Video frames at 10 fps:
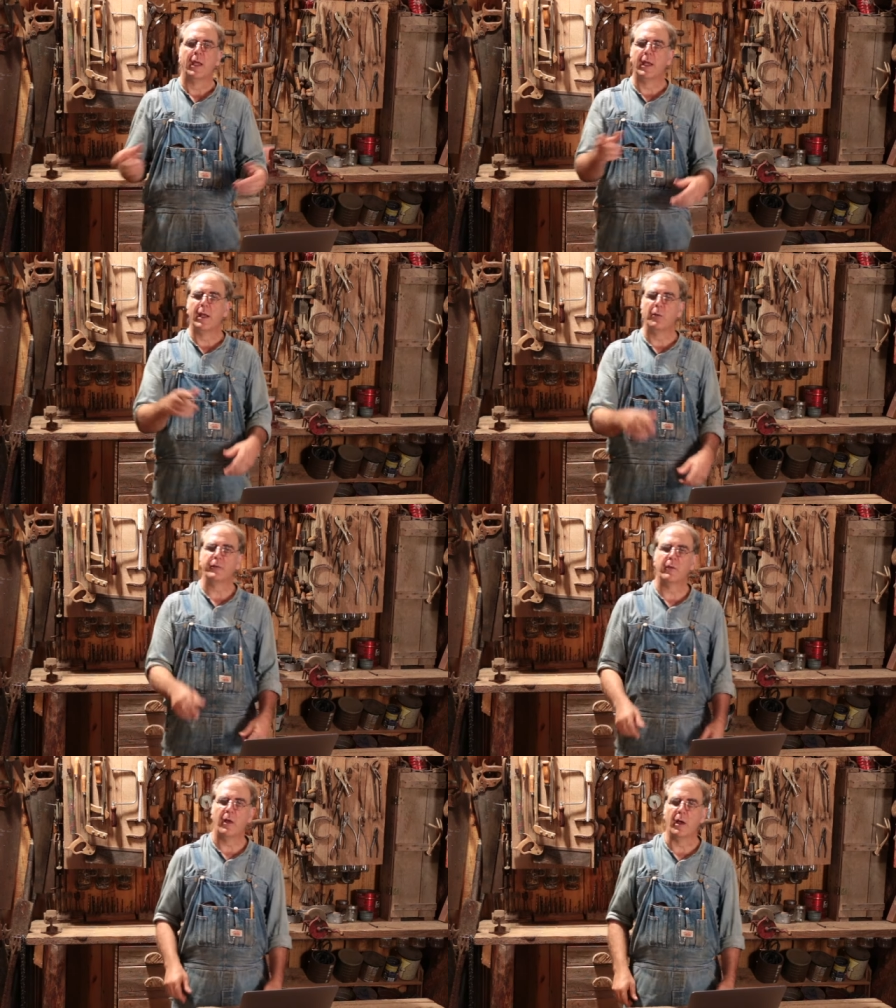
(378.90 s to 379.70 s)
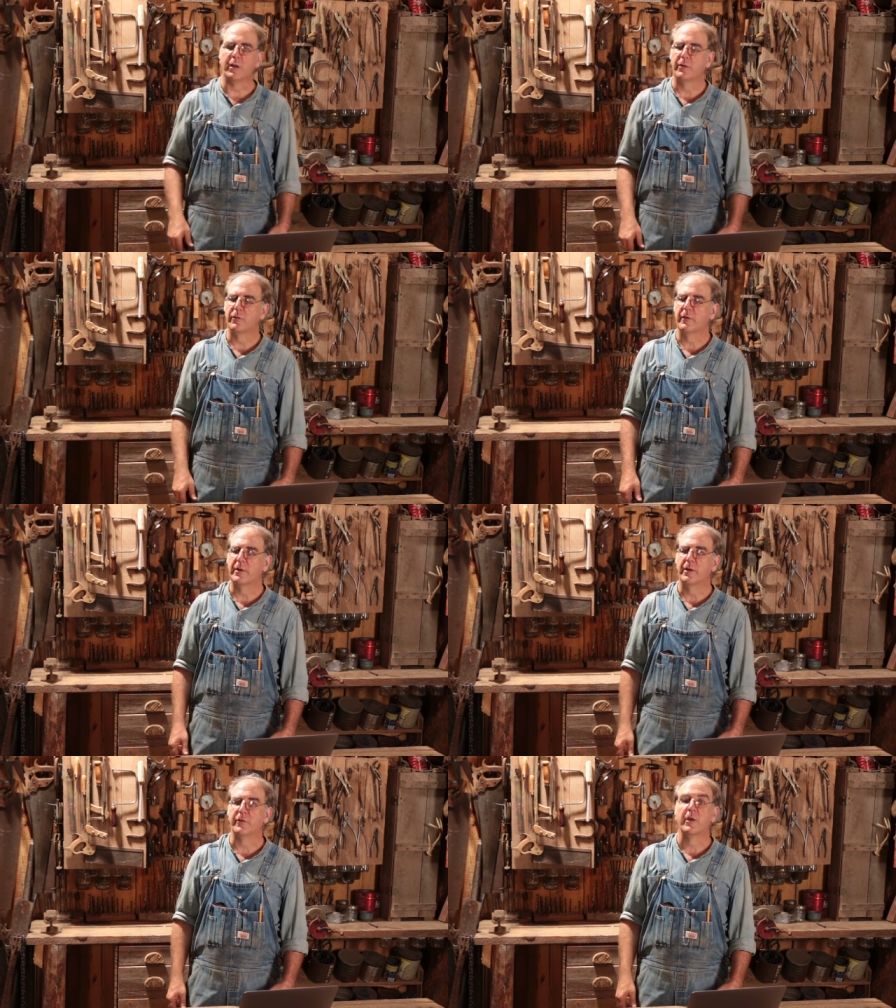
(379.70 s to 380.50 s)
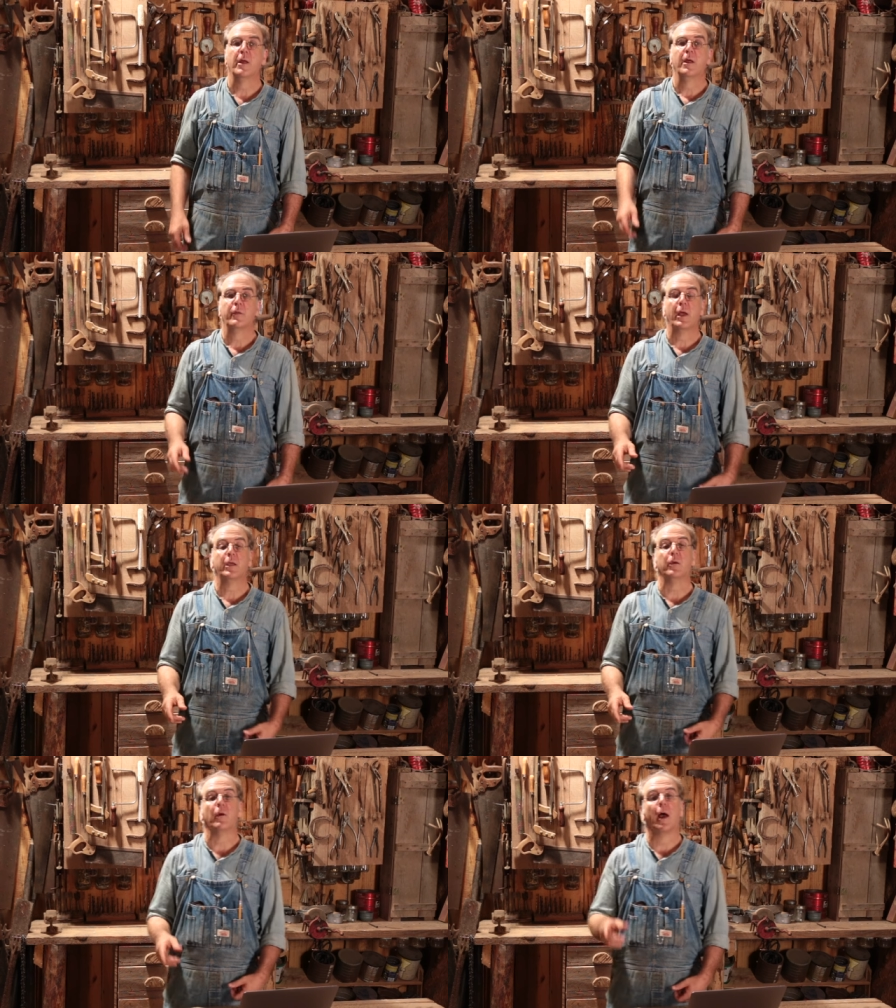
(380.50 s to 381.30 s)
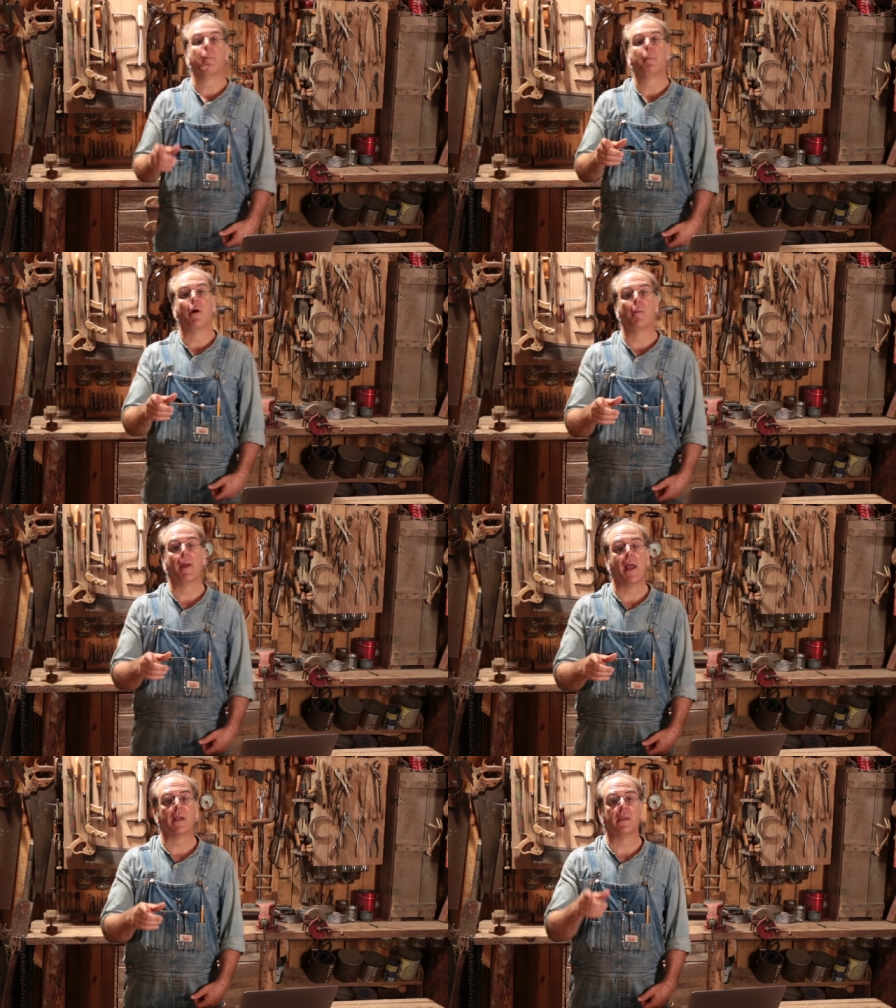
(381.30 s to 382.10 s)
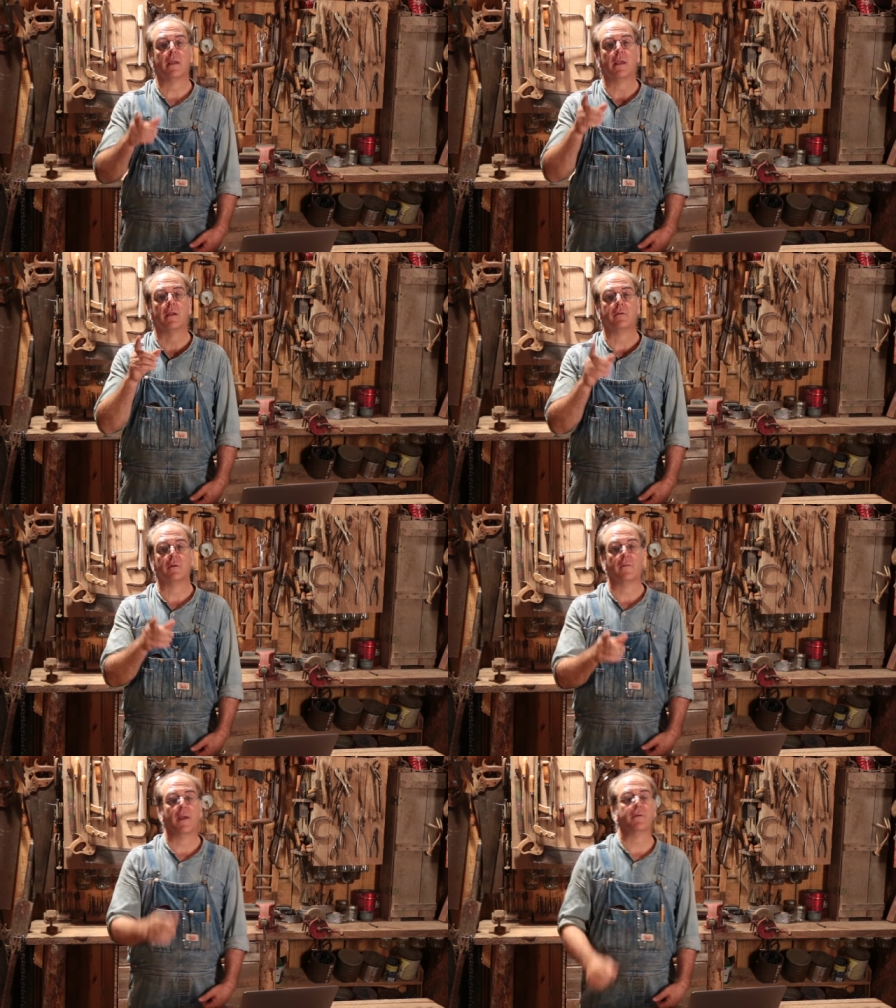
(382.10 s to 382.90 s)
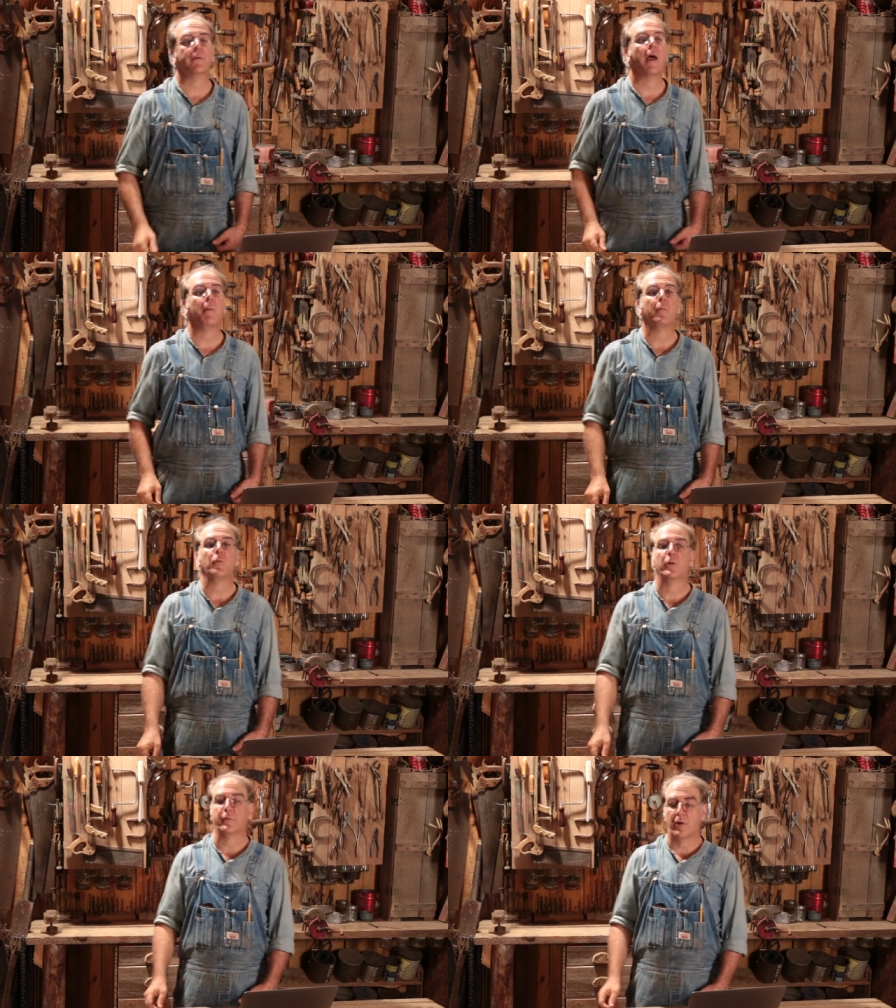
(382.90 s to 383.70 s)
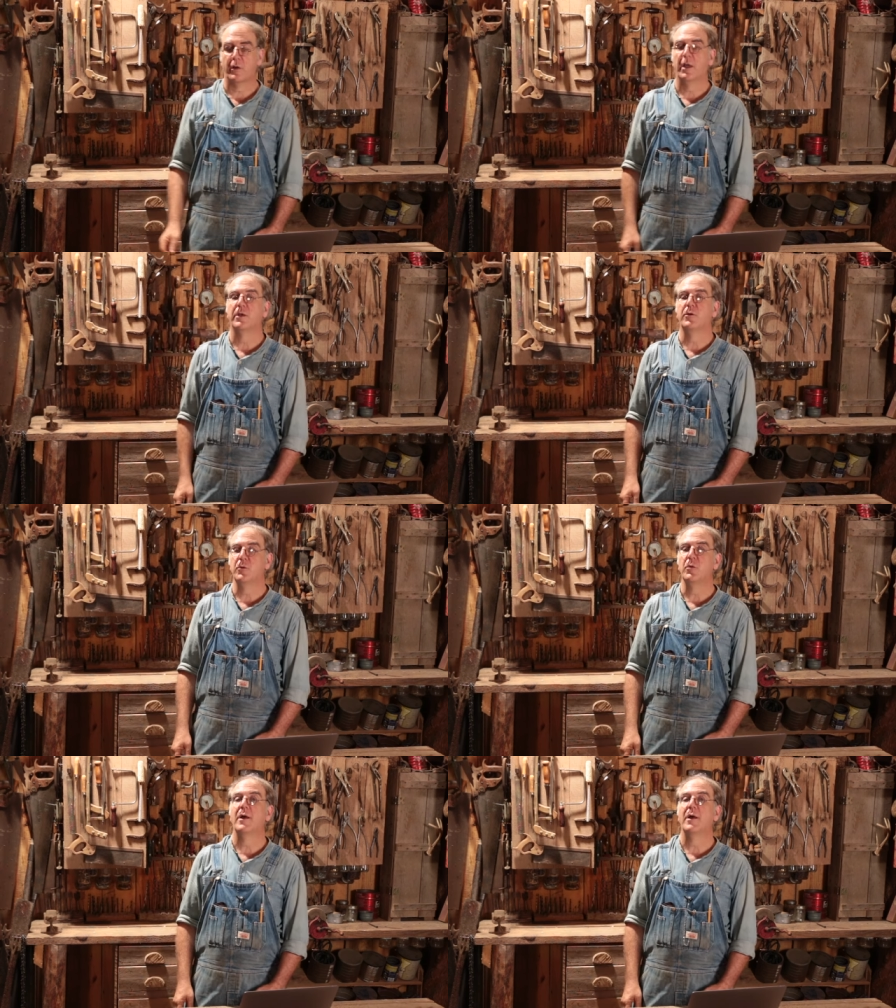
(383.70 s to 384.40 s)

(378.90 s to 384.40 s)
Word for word: It helps a lot. It really does. Thank you. I'm Pa Mac, and until next time, we'll talk at you